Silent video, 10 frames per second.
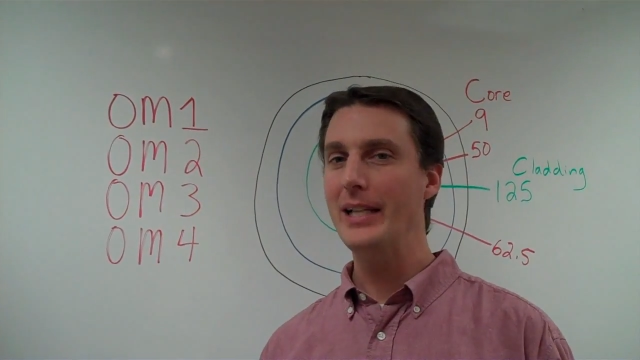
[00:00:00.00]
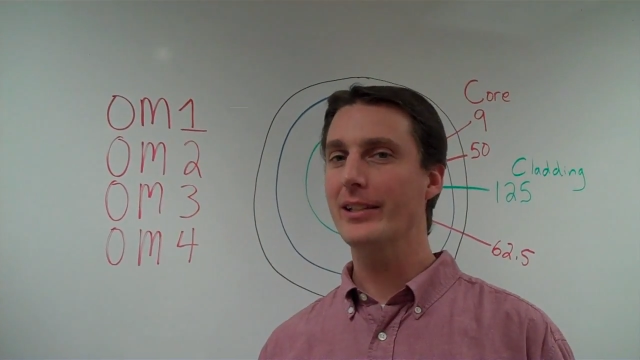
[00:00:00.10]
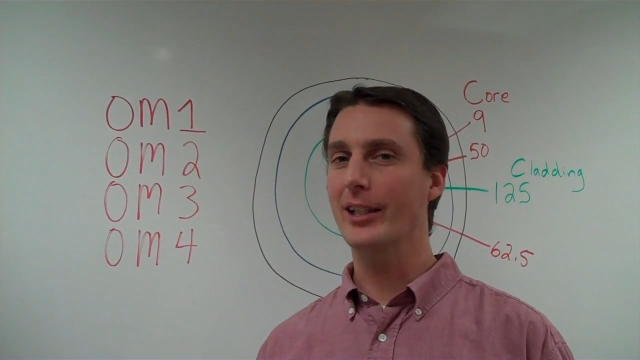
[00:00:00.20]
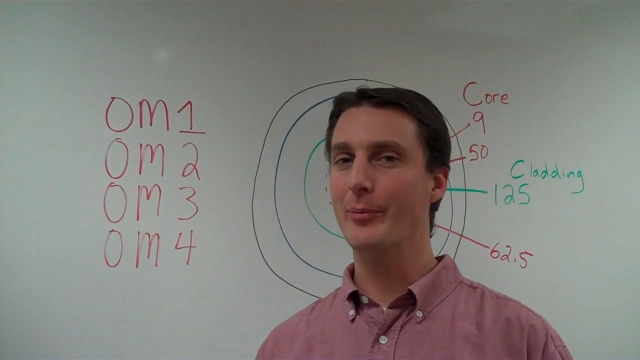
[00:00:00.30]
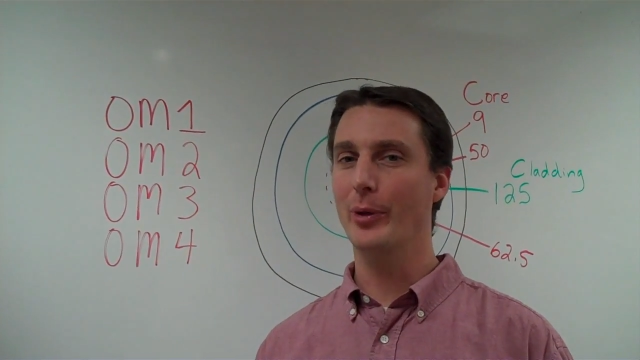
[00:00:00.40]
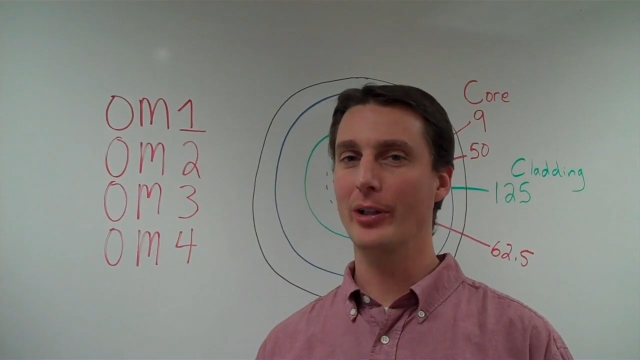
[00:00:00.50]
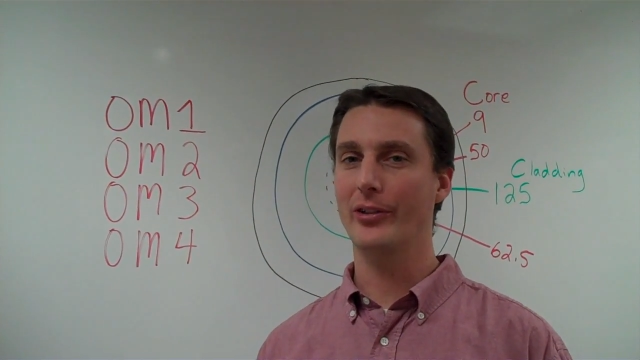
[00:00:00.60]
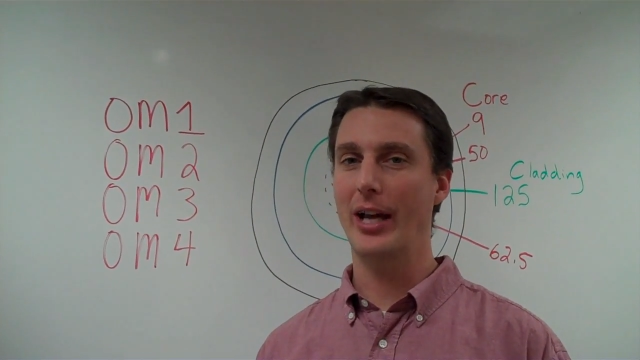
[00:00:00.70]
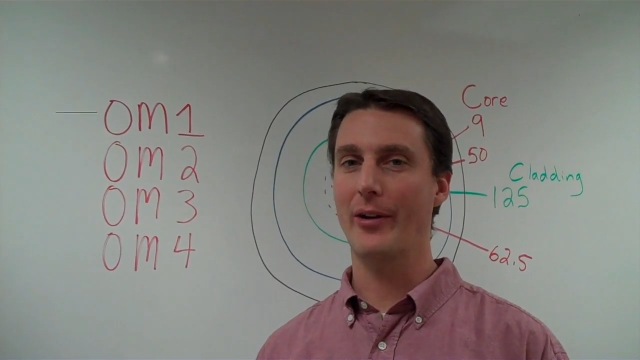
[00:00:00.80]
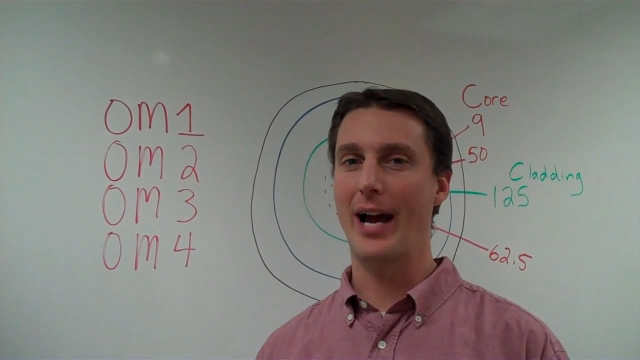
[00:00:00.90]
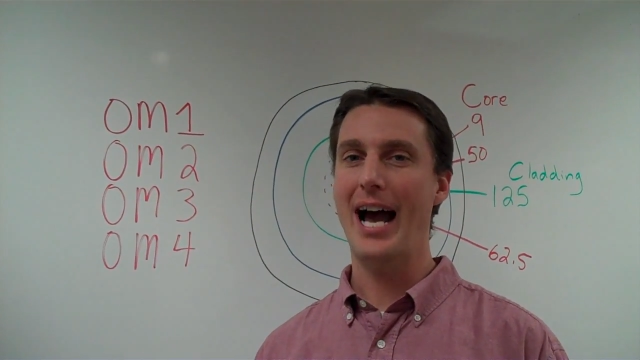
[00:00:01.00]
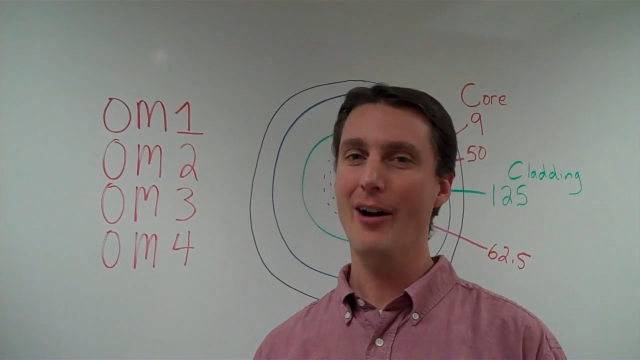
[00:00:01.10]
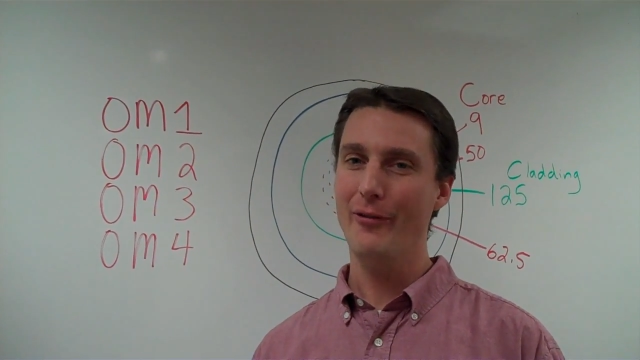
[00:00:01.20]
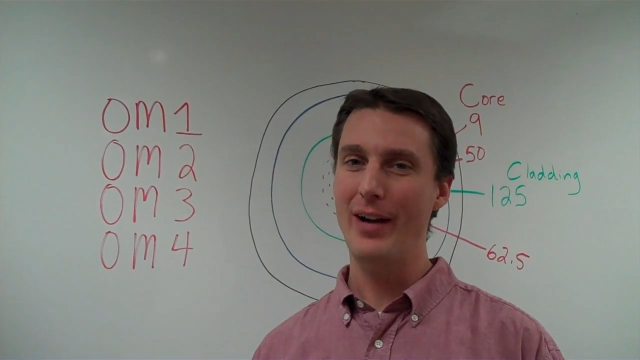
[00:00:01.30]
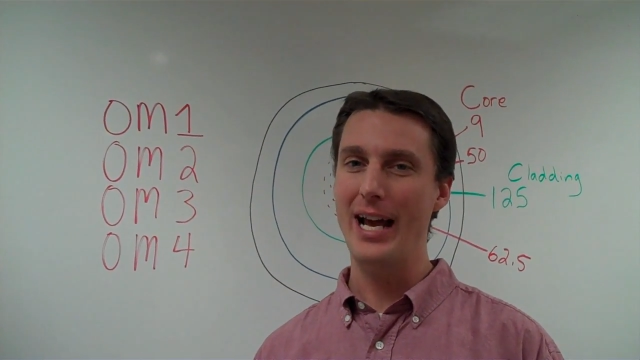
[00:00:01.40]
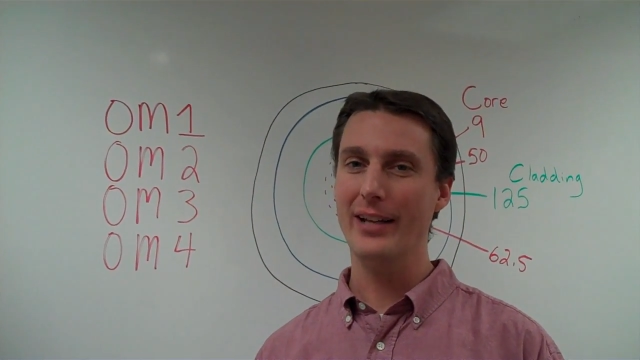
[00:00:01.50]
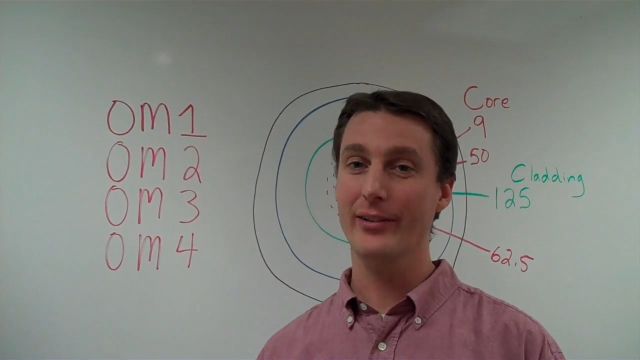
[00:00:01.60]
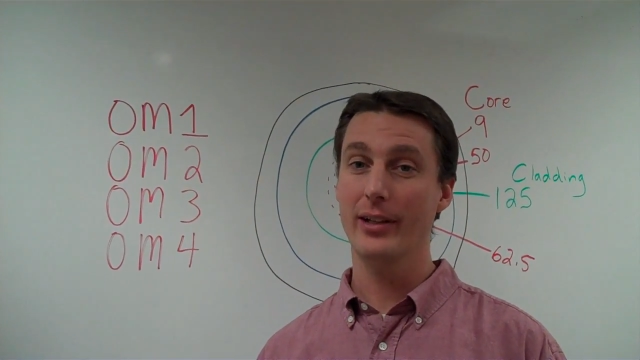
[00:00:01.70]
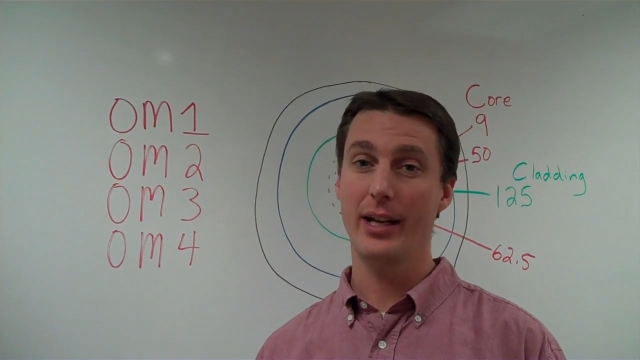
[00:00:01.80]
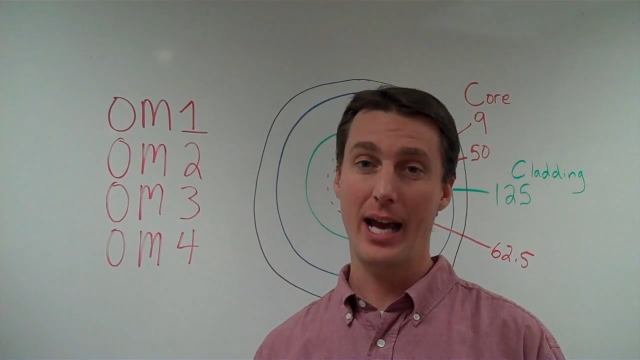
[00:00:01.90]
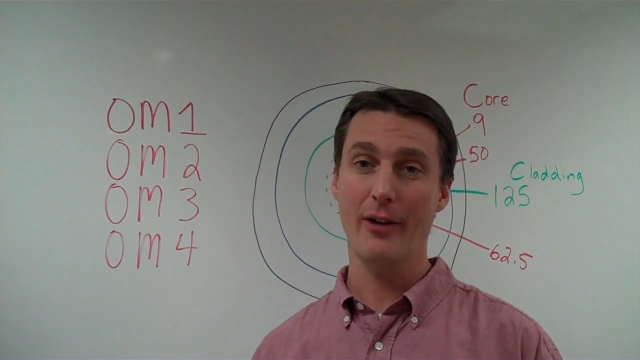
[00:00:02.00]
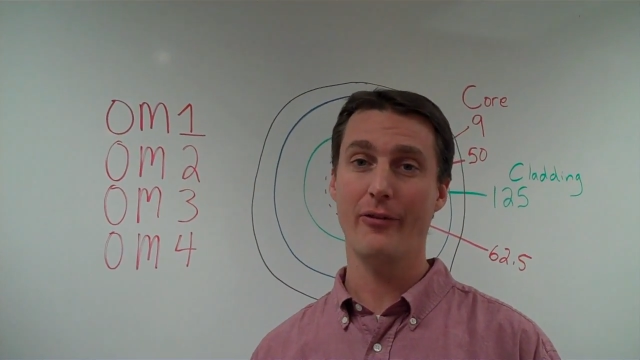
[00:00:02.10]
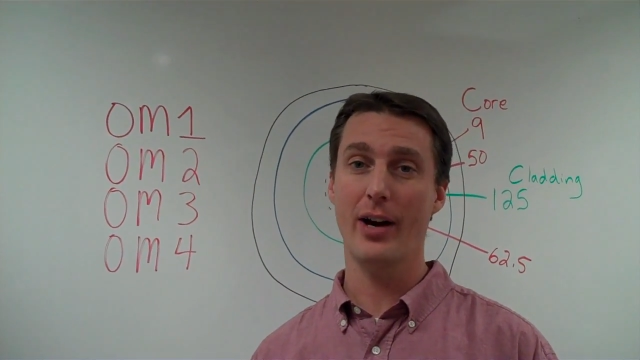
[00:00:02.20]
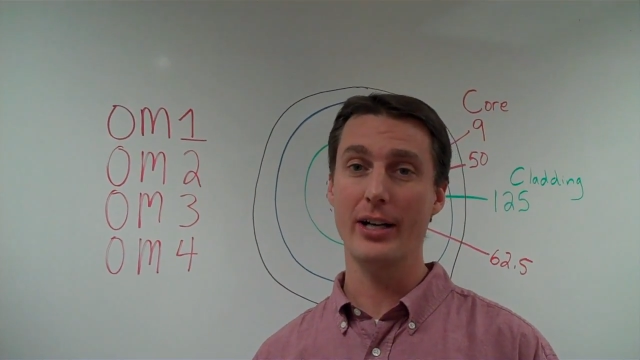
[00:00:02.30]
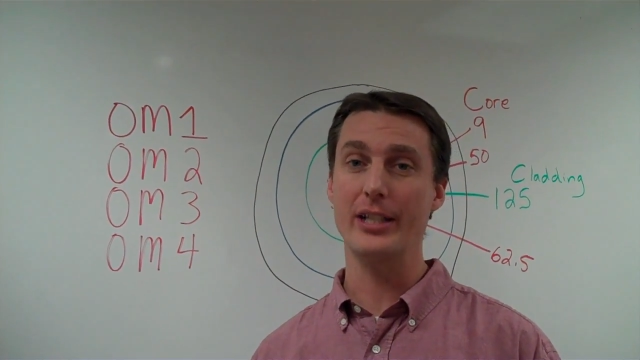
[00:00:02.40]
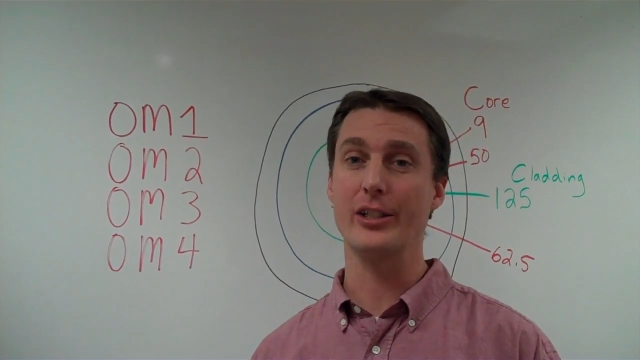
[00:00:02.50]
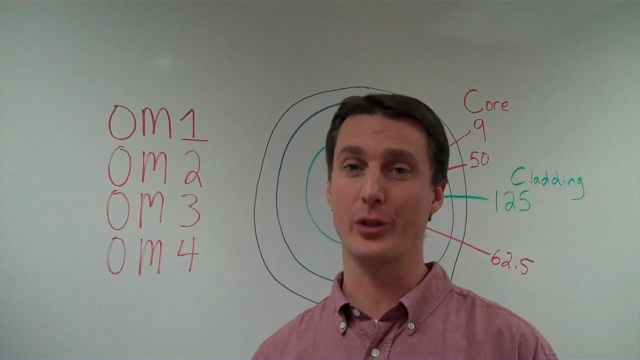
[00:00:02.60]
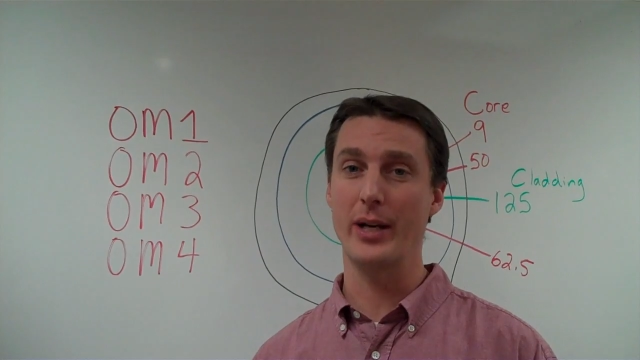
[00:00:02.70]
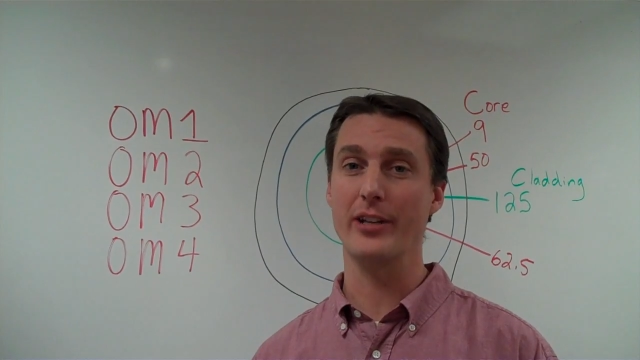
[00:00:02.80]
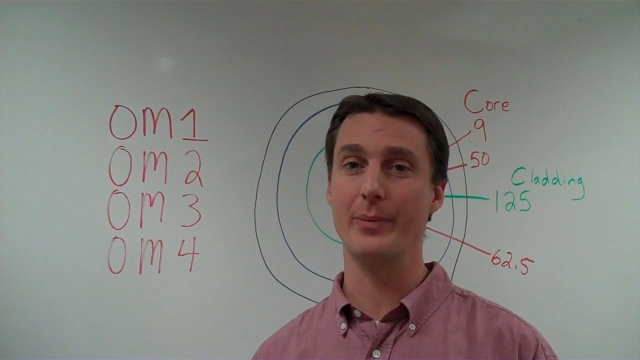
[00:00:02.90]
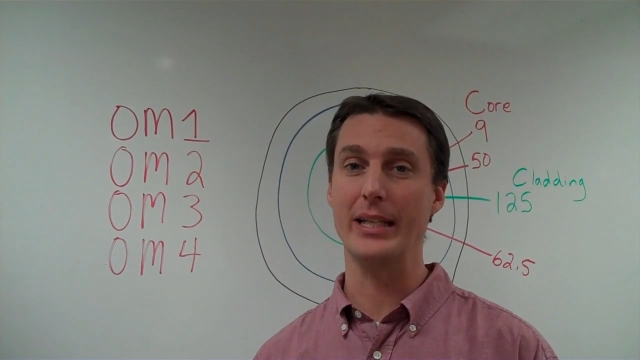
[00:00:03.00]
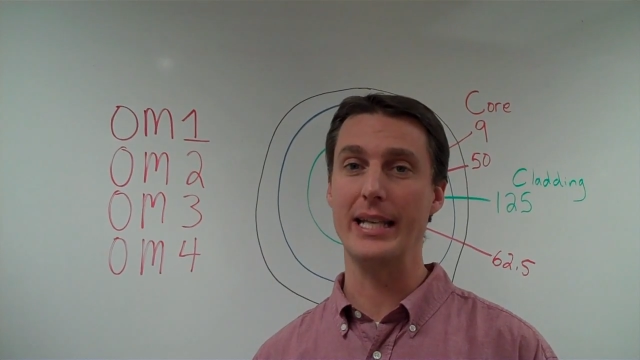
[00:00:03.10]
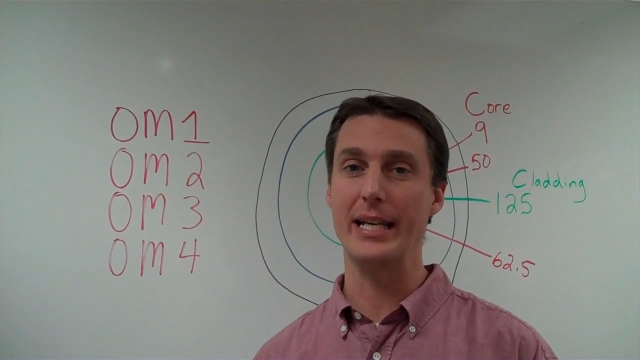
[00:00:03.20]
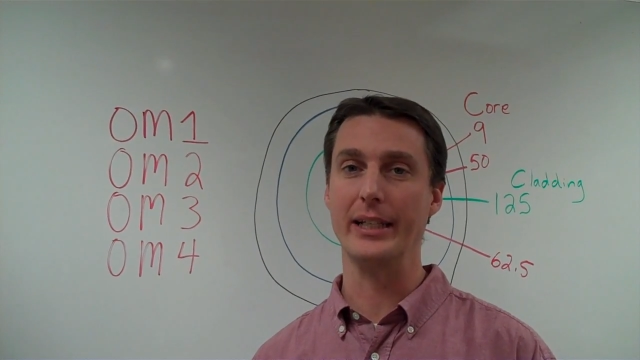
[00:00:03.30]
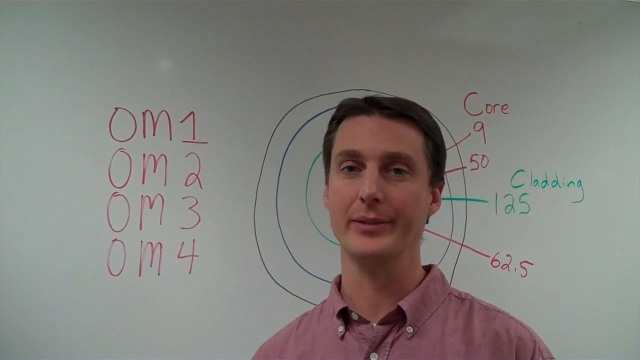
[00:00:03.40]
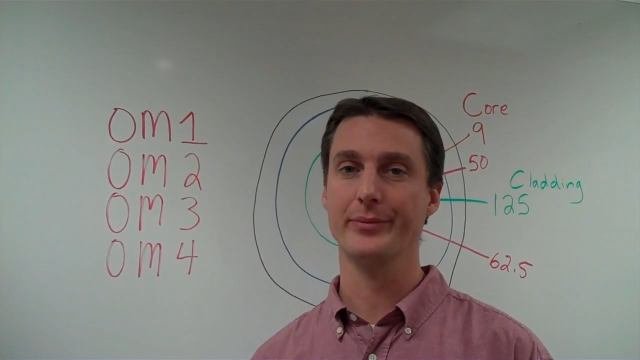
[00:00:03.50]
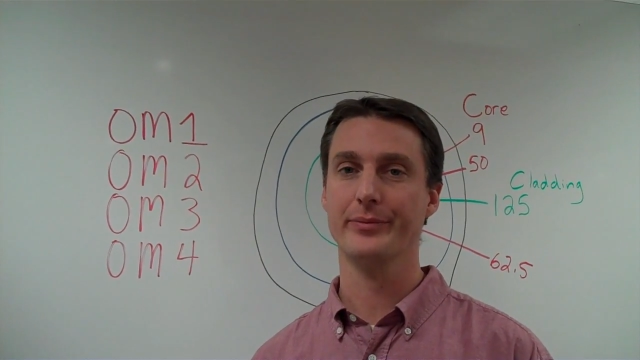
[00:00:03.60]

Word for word: basically boils down to how fast and how far you can transmit data.